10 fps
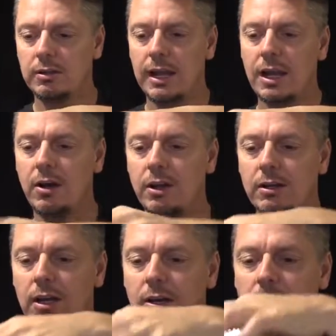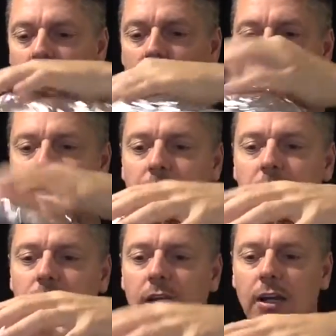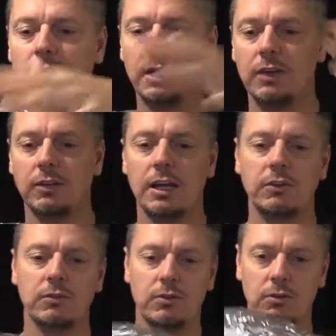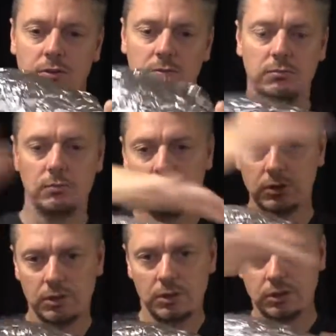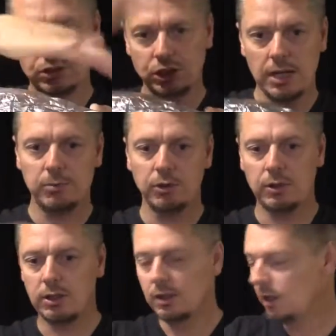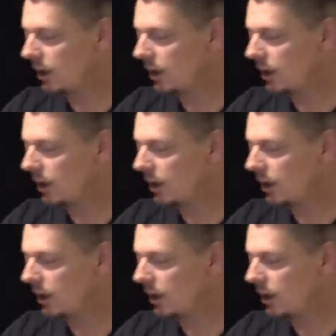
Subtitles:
down and down and down around the outside so it has a nice little shape to it,